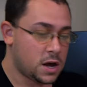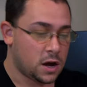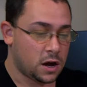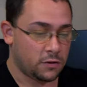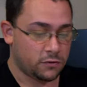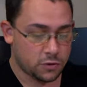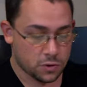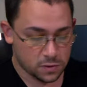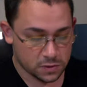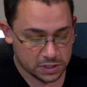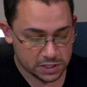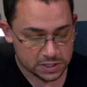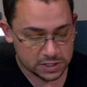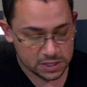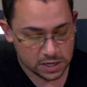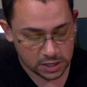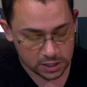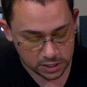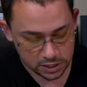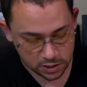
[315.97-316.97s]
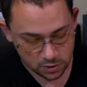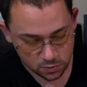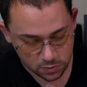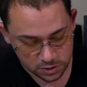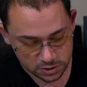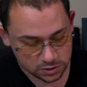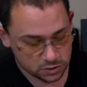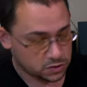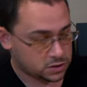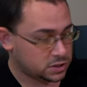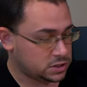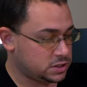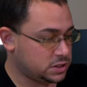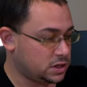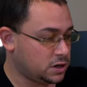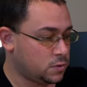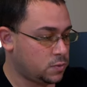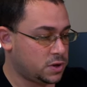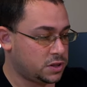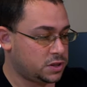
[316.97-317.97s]
A few of these tiny ones you could
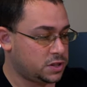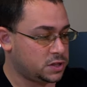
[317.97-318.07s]
deal with.